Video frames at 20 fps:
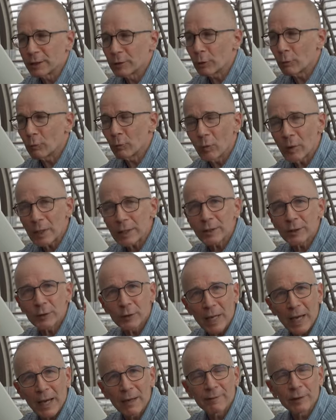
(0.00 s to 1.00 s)
you'll want
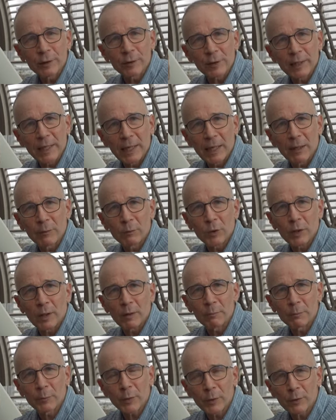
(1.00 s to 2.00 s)
to have your
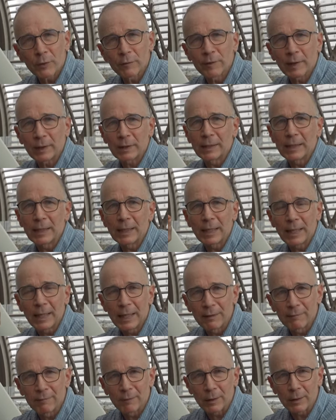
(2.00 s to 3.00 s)
camera perfectly
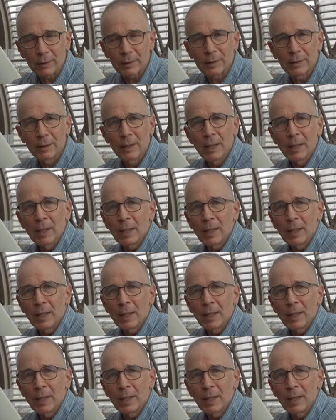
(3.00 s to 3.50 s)
leveled.